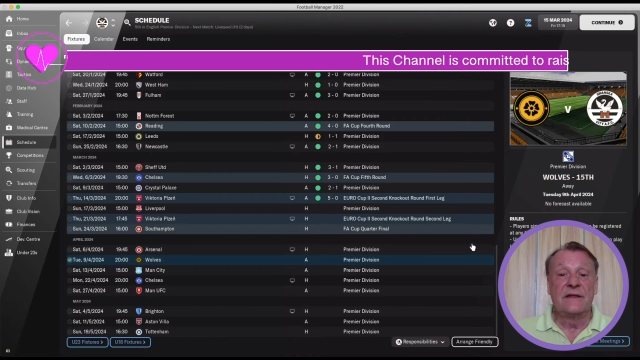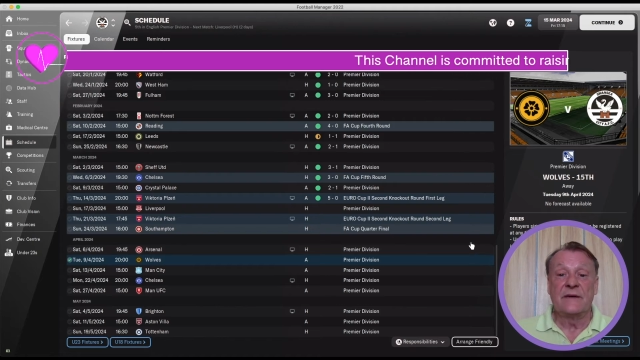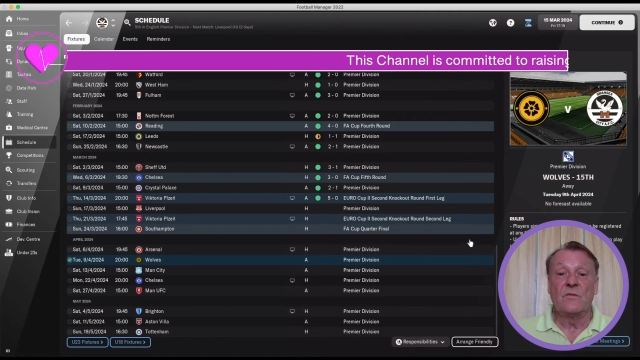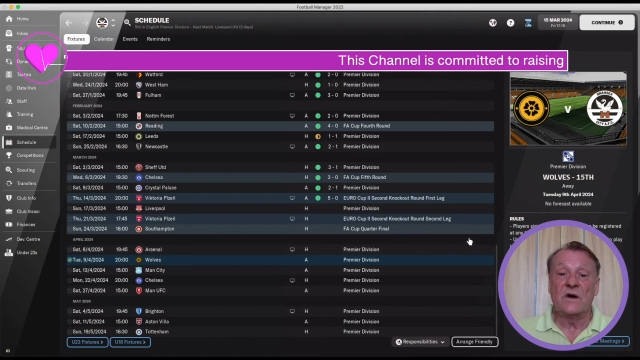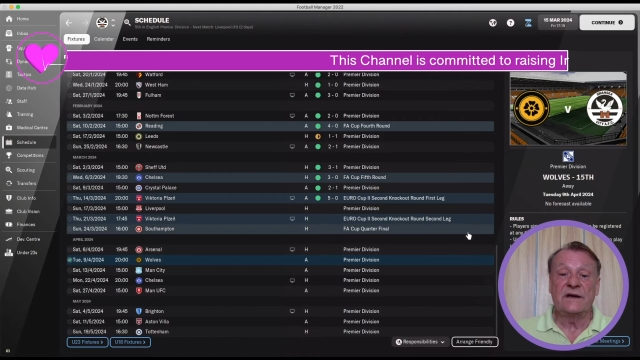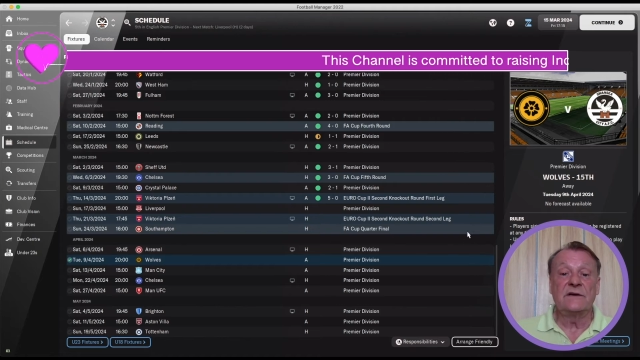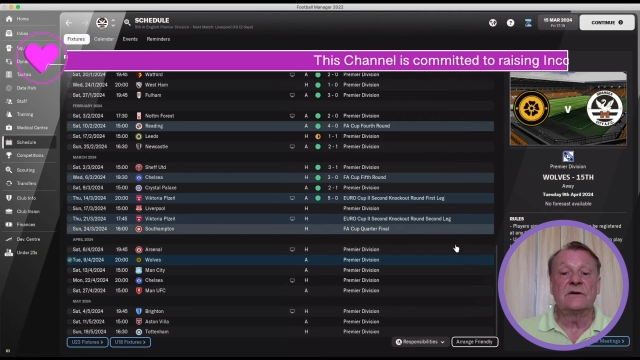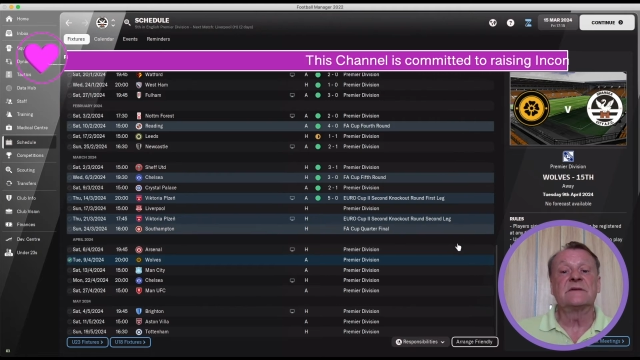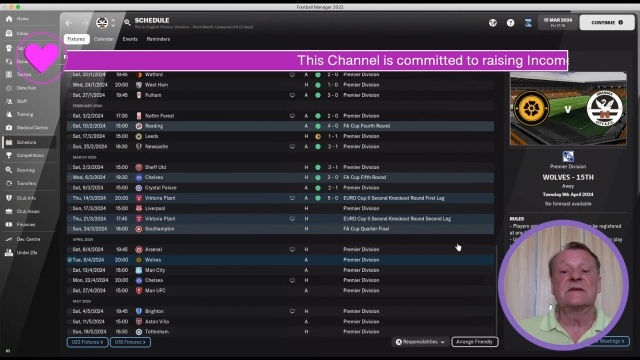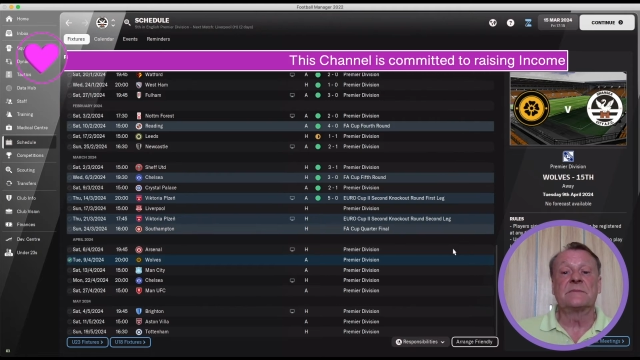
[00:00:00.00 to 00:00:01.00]
then why
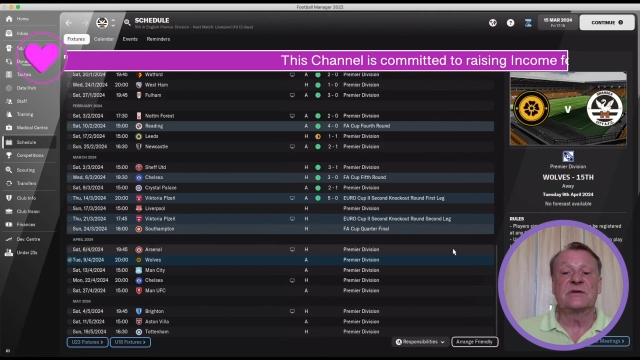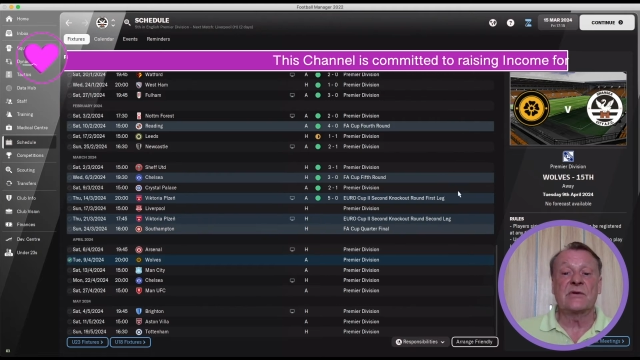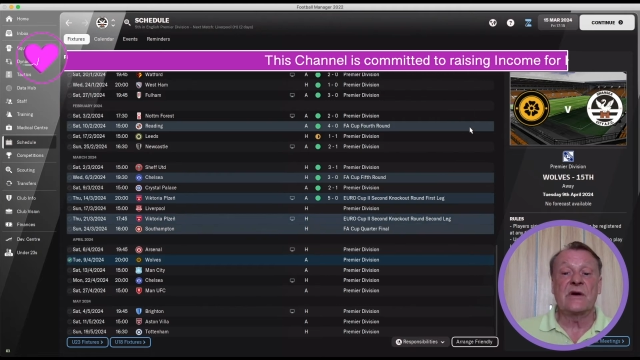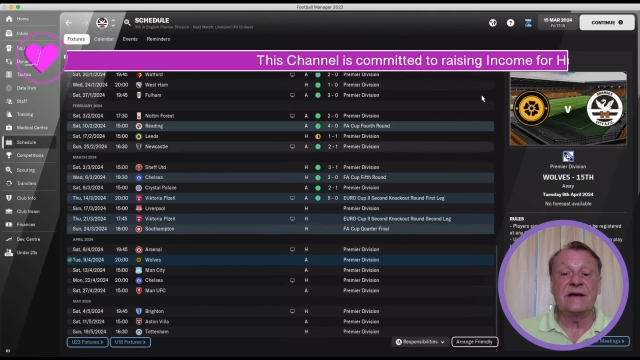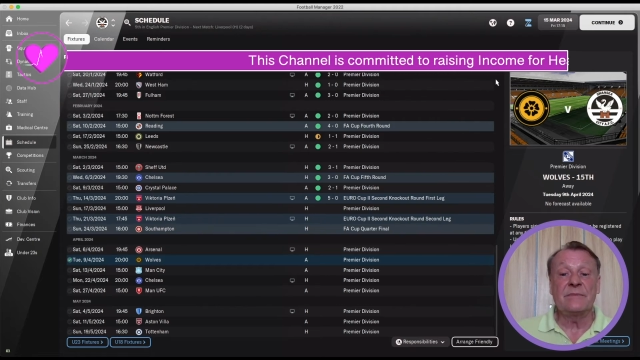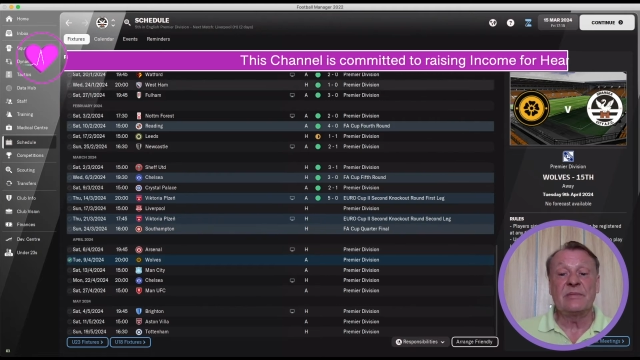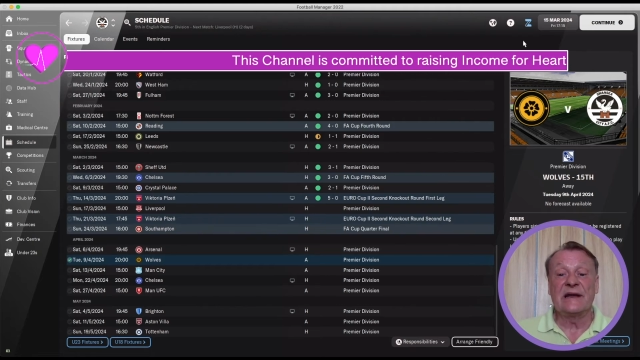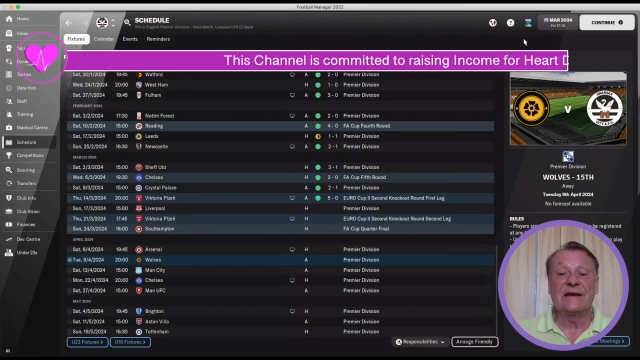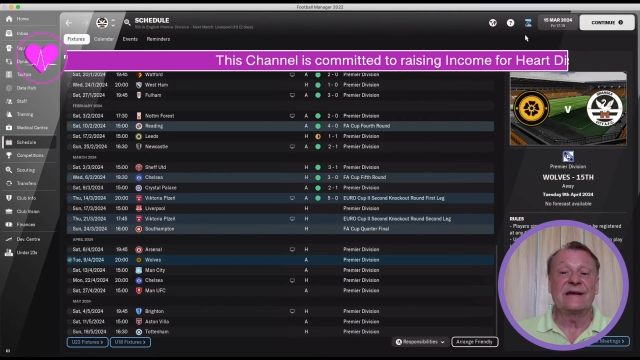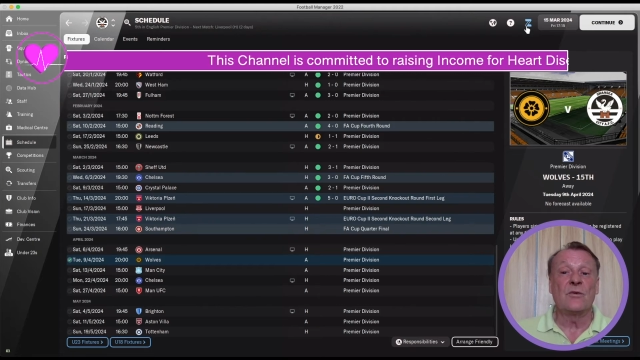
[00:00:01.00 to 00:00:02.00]
not subscribe,
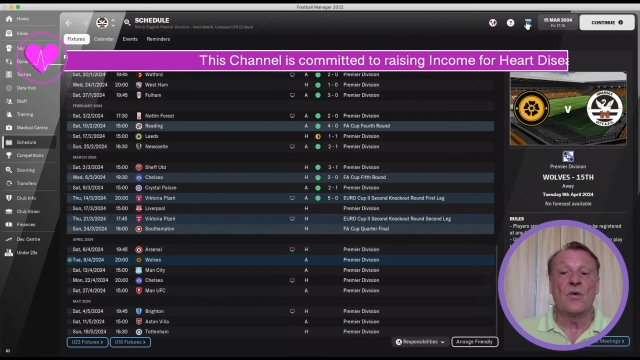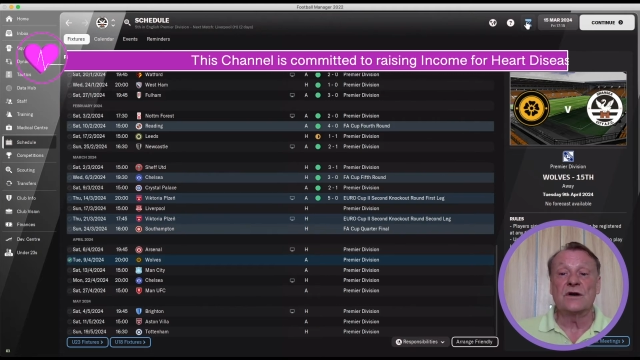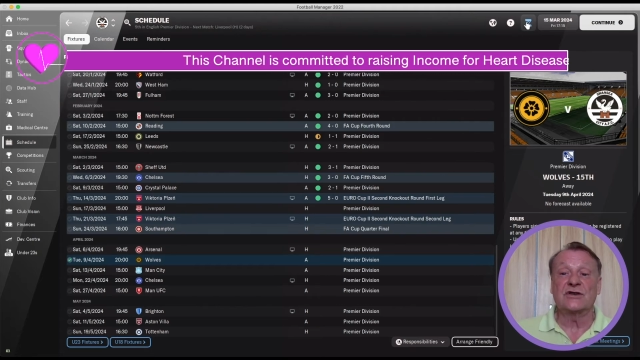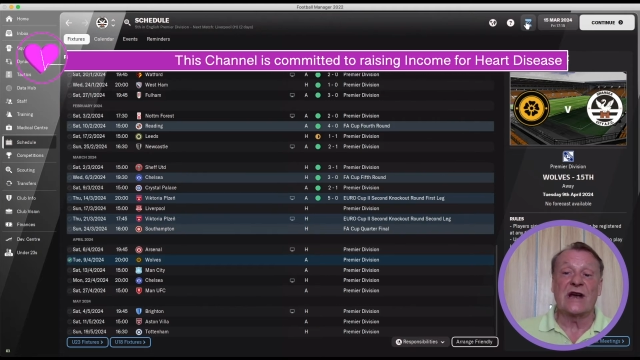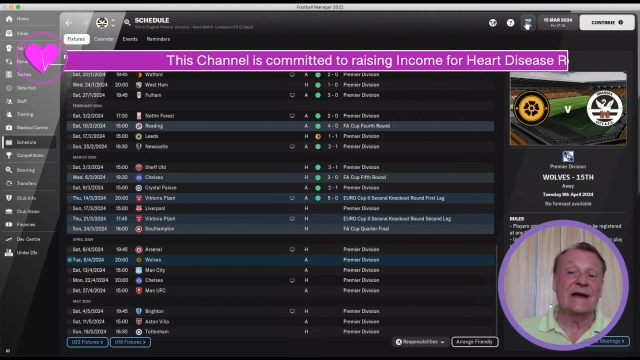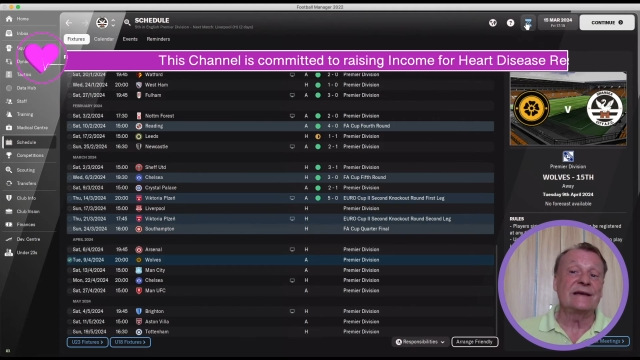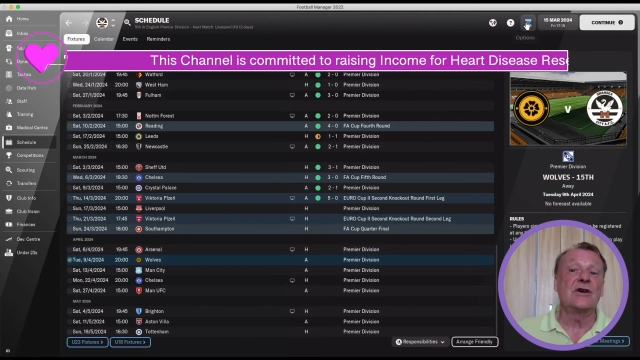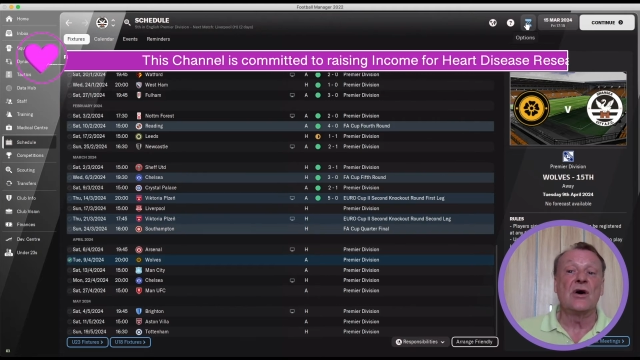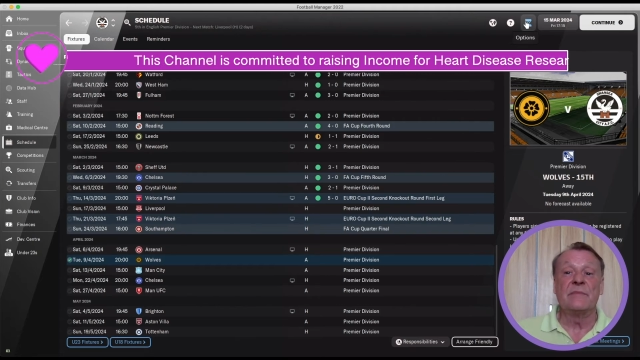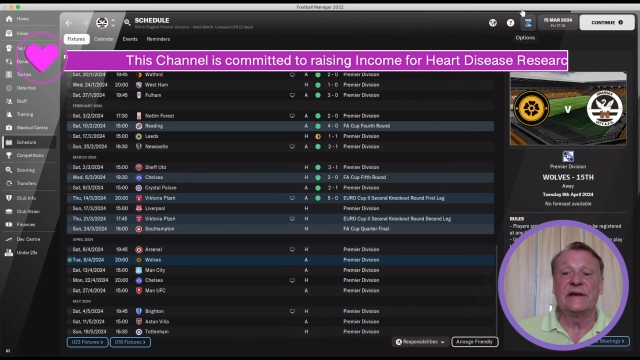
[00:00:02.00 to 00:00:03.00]
like, watch and
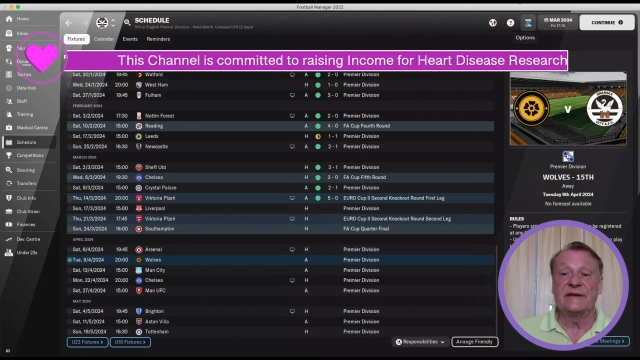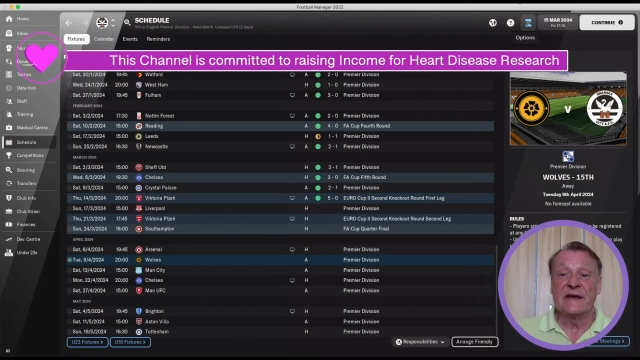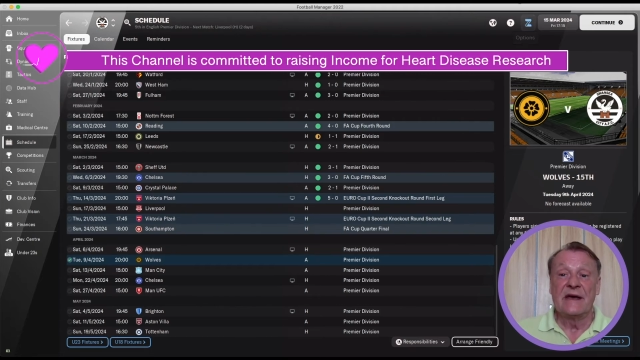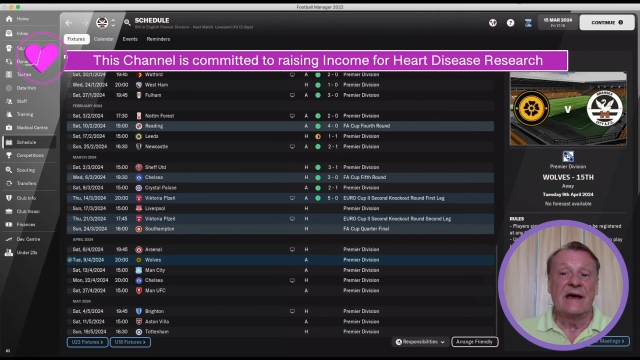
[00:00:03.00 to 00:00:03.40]
comment,